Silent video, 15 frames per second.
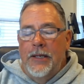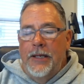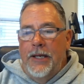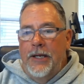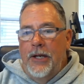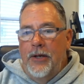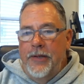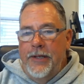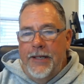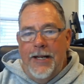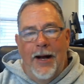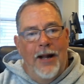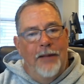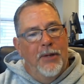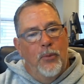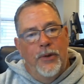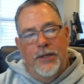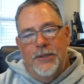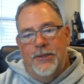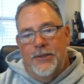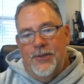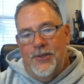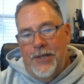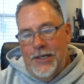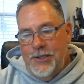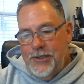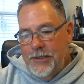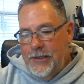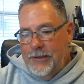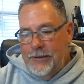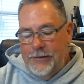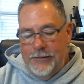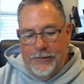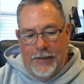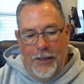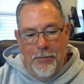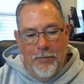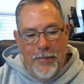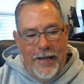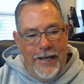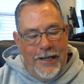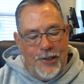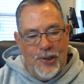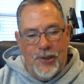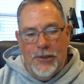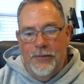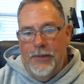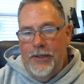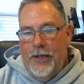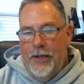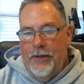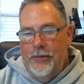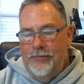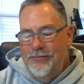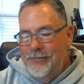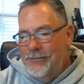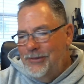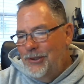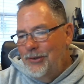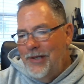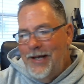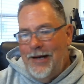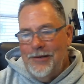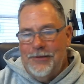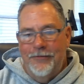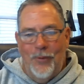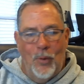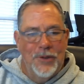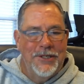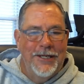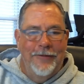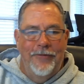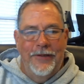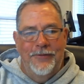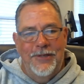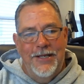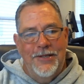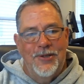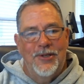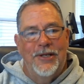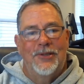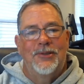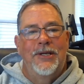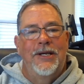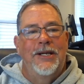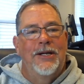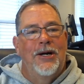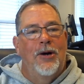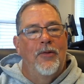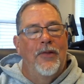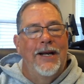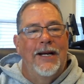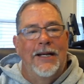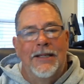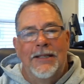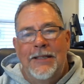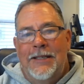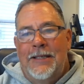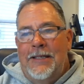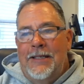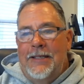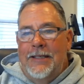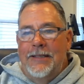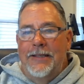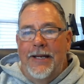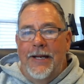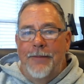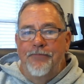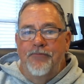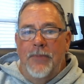The economy went into such a mess, 2014, 15, 16, and all that, that